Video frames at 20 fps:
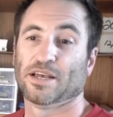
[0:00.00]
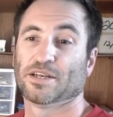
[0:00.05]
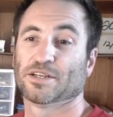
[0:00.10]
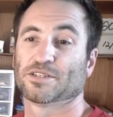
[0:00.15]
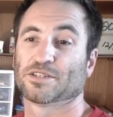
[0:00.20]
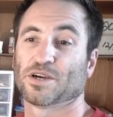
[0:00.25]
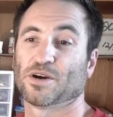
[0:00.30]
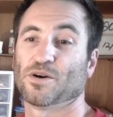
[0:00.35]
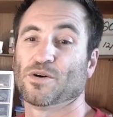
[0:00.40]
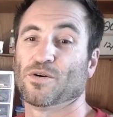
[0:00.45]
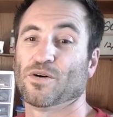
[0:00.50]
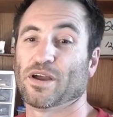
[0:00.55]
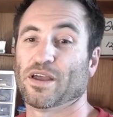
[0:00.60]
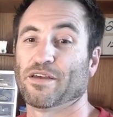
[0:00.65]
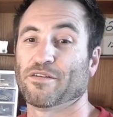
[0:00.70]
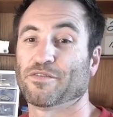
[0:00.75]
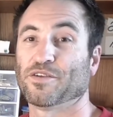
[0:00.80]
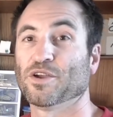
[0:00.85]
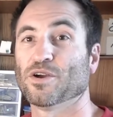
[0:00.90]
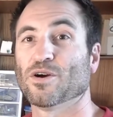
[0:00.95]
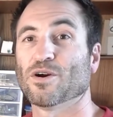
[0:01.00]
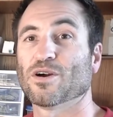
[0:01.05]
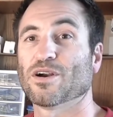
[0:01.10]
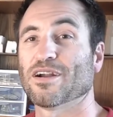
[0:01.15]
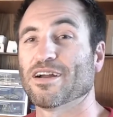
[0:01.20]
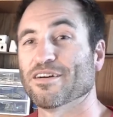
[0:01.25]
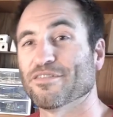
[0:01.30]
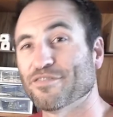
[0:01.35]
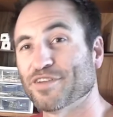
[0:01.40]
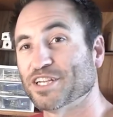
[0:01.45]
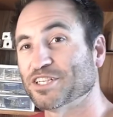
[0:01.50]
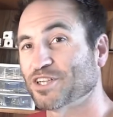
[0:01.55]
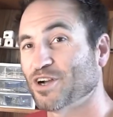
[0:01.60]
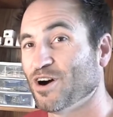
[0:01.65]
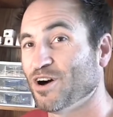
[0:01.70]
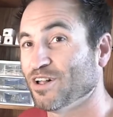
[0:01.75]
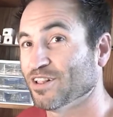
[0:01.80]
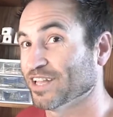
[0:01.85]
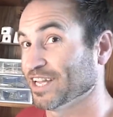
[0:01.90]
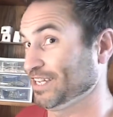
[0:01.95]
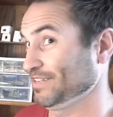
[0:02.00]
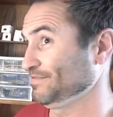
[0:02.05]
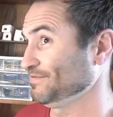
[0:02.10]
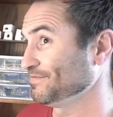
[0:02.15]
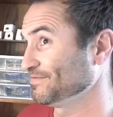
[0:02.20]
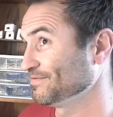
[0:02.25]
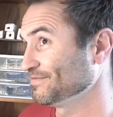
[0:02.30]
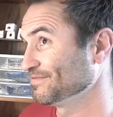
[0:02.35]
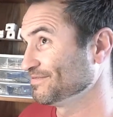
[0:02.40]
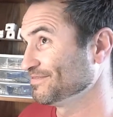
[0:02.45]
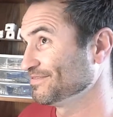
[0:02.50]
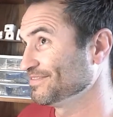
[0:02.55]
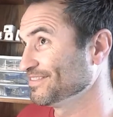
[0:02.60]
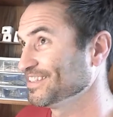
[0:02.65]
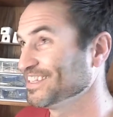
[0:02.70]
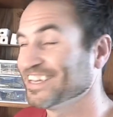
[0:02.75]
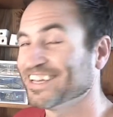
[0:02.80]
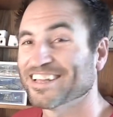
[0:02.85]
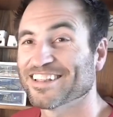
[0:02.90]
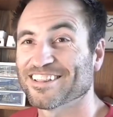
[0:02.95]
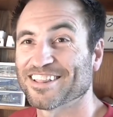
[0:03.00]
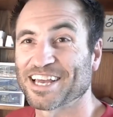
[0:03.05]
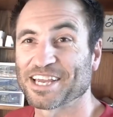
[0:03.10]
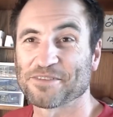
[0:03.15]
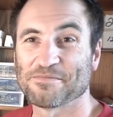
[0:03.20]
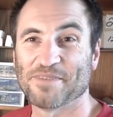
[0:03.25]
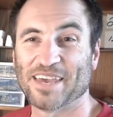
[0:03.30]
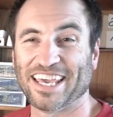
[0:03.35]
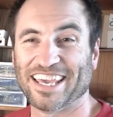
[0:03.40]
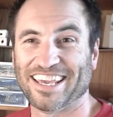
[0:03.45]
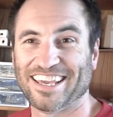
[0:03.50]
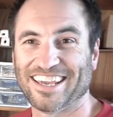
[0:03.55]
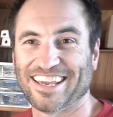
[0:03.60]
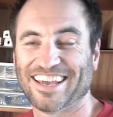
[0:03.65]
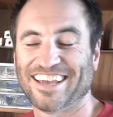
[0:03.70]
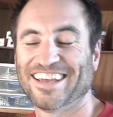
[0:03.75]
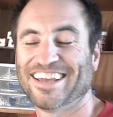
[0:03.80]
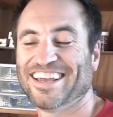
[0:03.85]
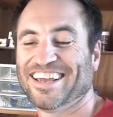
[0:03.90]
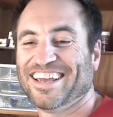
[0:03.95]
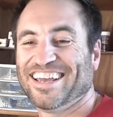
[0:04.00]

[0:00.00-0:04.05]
So if you're a fishaholic like me,